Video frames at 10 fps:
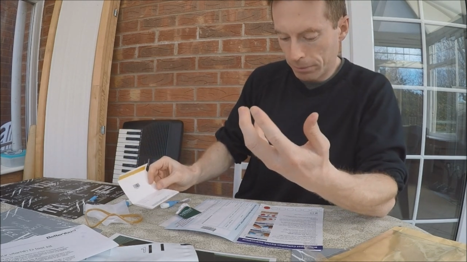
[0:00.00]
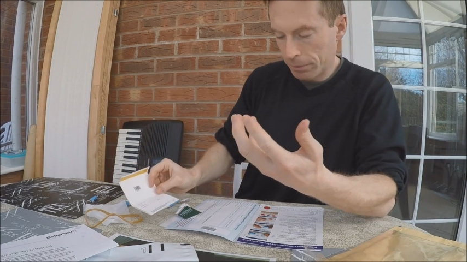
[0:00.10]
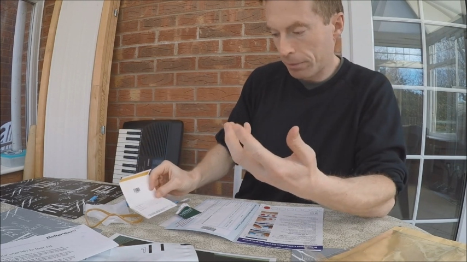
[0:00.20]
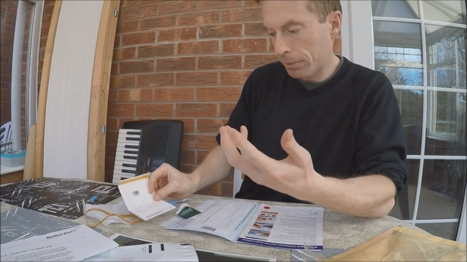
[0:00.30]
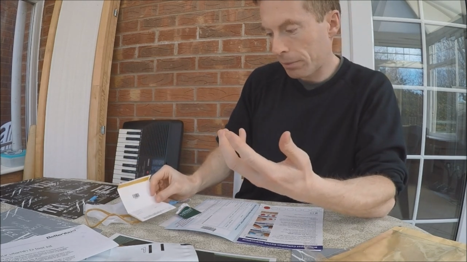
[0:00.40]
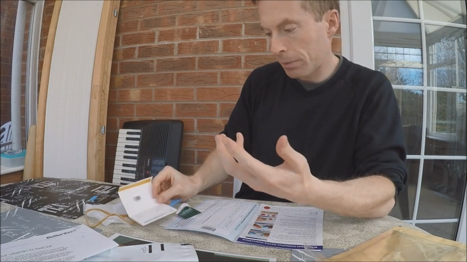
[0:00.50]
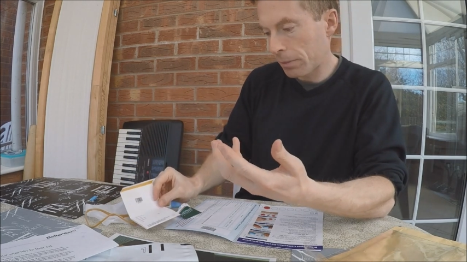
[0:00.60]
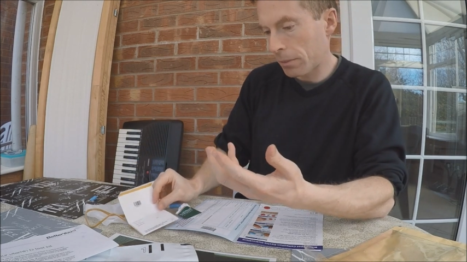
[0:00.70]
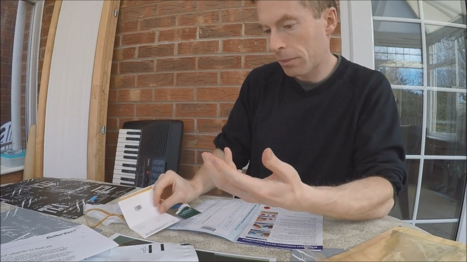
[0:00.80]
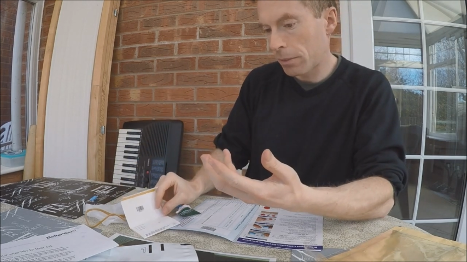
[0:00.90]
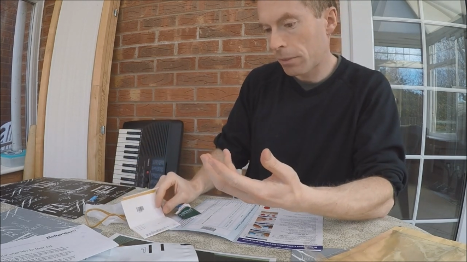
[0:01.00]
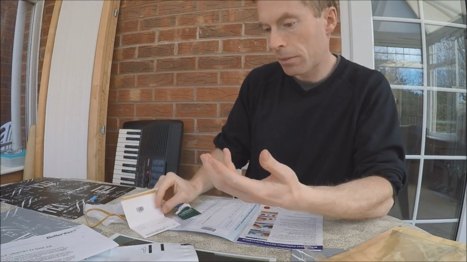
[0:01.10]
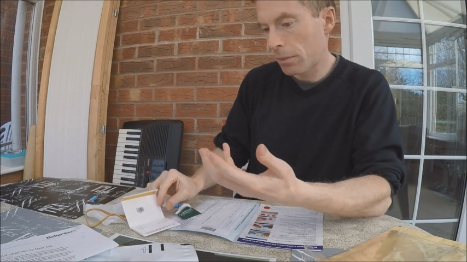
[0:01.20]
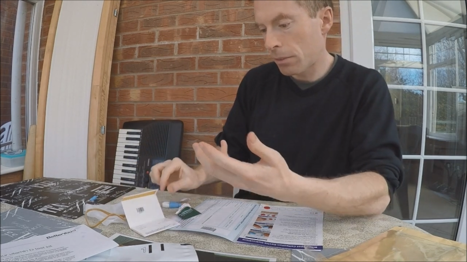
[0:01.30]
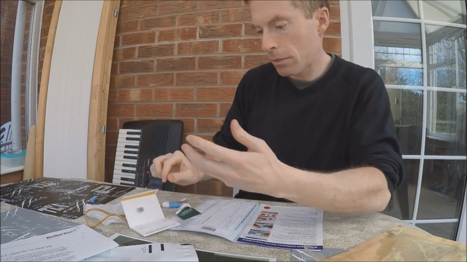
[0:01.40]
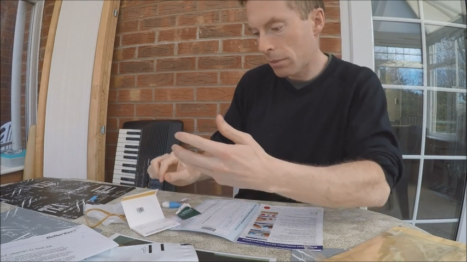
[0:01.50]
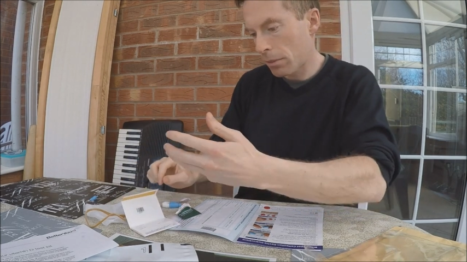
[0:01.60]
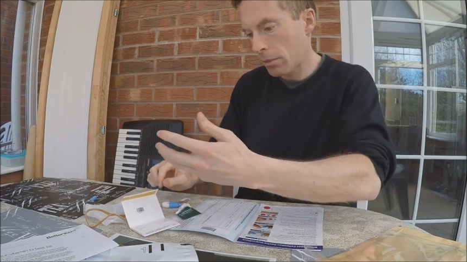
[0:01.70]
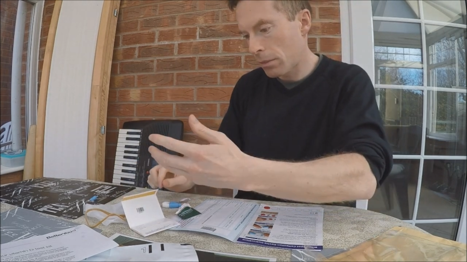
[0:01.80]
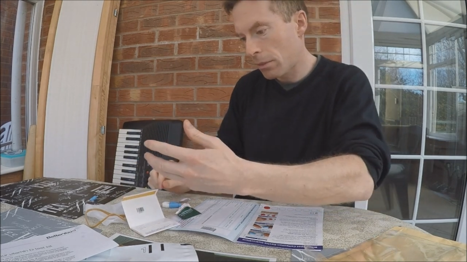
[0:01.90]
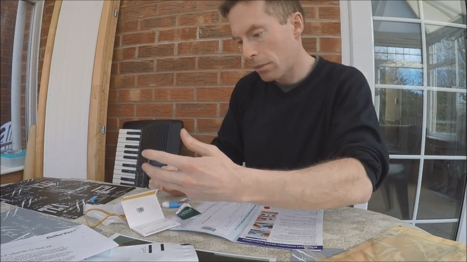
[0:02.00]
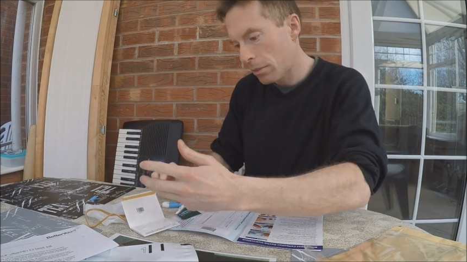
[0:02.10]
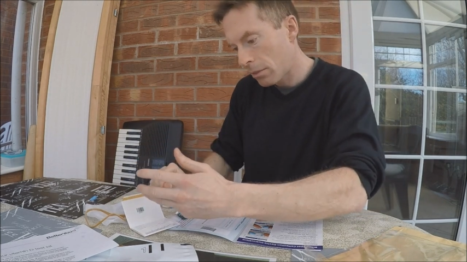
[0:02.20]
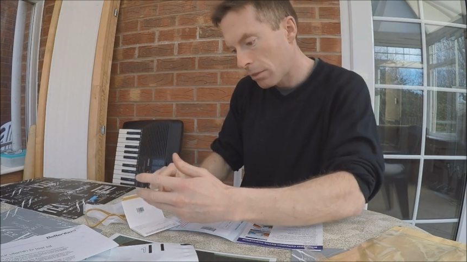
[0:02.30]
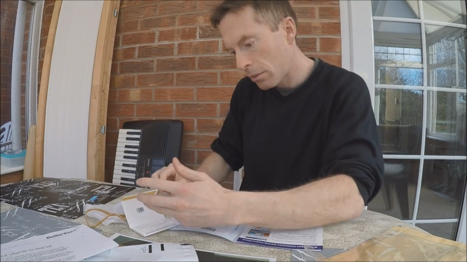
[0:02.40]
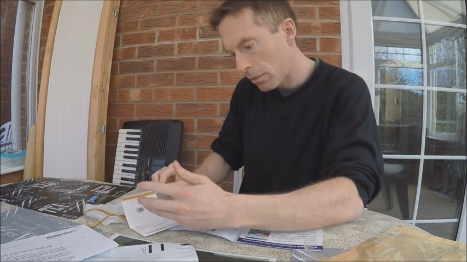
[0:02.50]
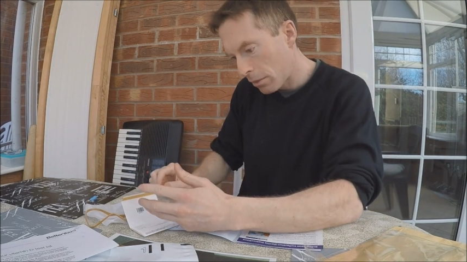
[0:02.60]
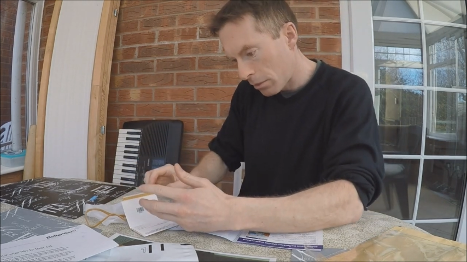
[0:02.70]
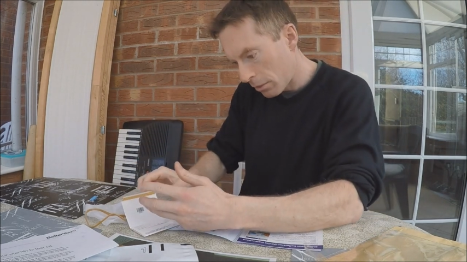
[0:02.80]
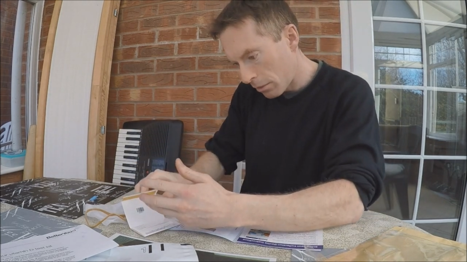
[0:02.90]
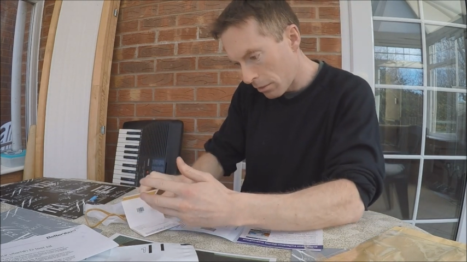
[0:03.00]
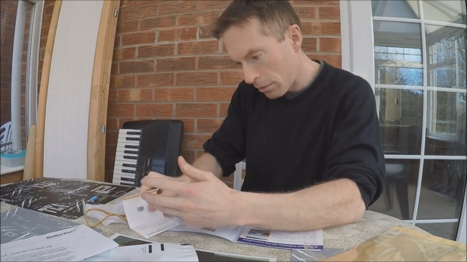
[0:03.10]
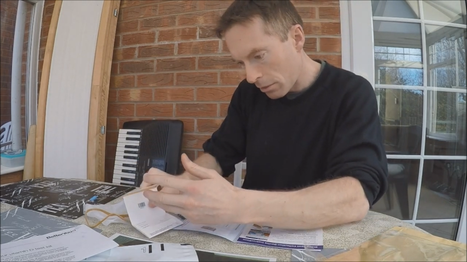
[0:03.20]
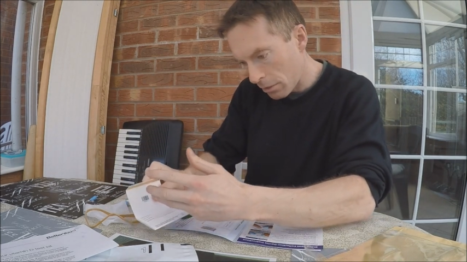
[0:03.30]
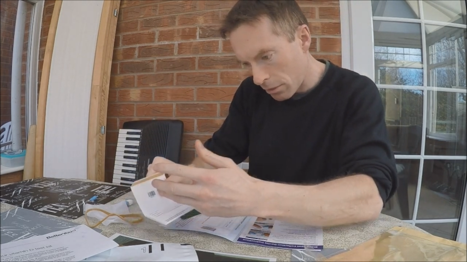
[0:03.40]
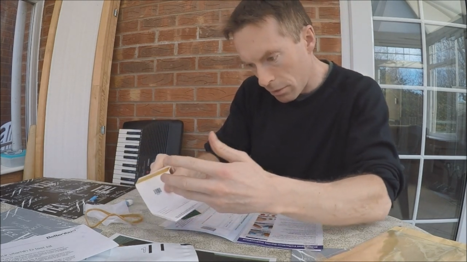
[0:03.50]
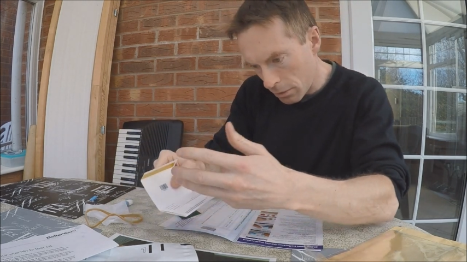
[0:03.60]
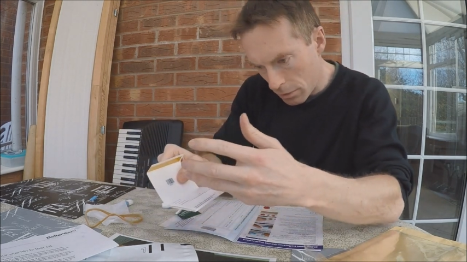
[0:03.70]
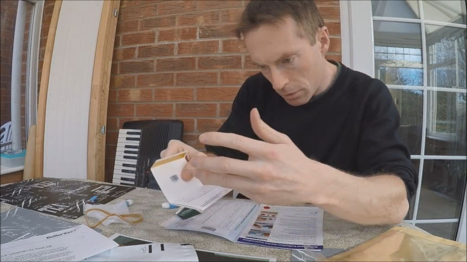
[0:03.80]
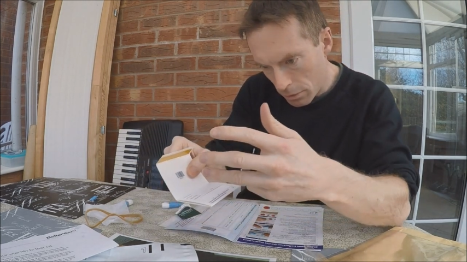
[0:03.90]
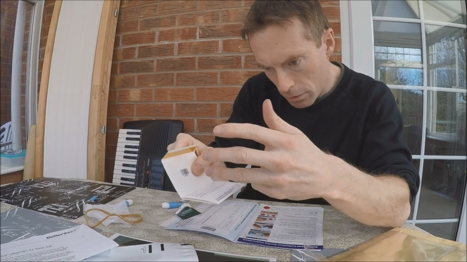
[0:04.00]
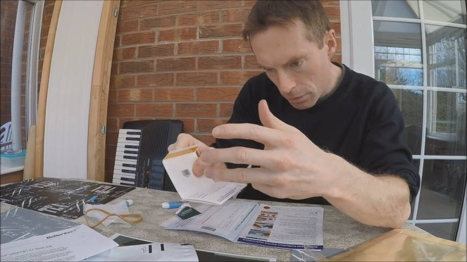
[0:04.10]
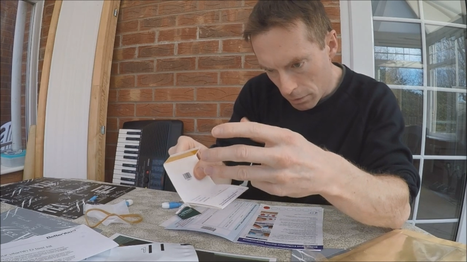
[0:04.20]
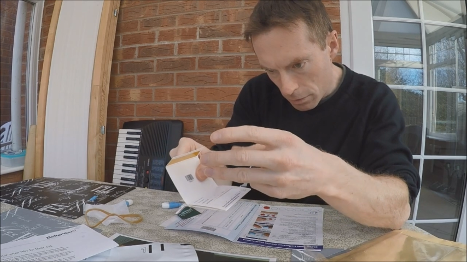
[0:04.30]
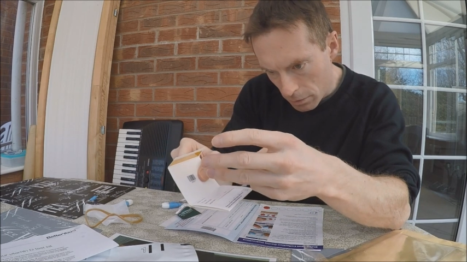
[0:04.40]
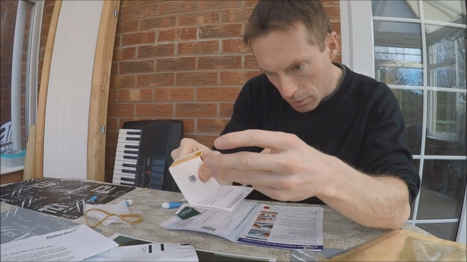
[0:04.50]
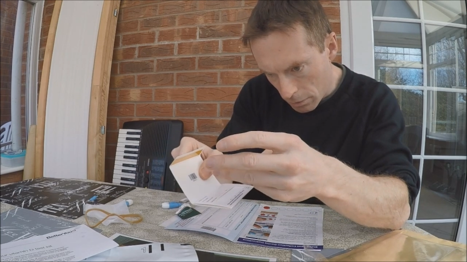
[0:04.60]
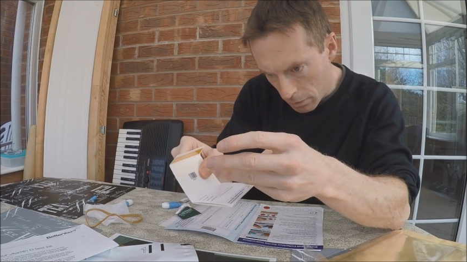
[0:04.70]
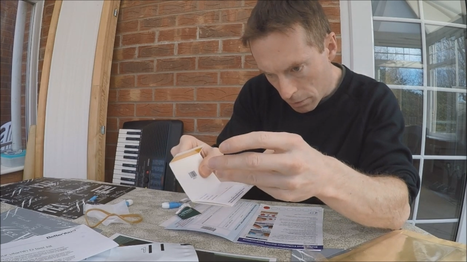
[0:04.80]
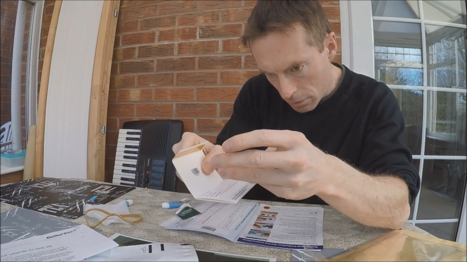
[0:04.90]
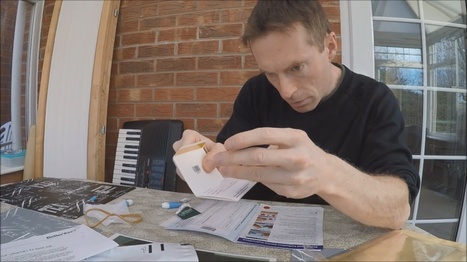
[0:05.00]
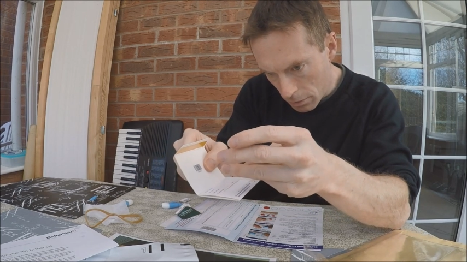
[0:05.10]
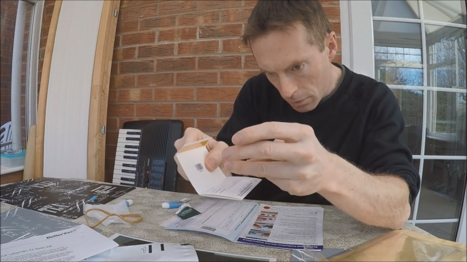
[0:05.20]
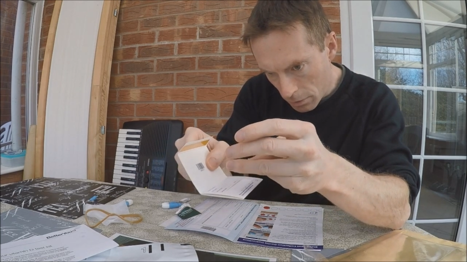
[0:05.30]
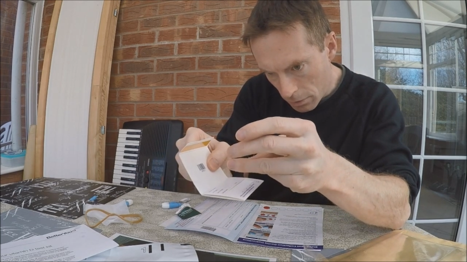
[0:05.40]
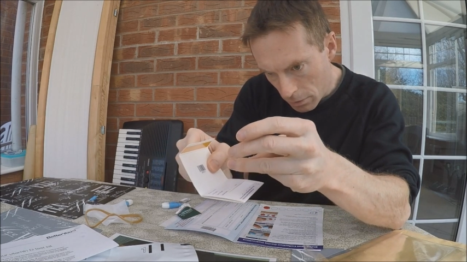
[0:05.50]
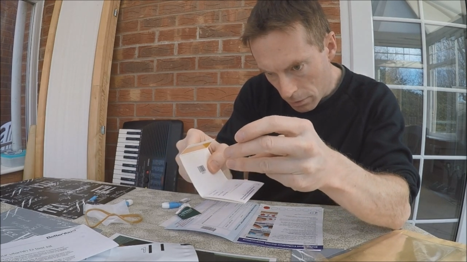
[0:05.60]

[no speech]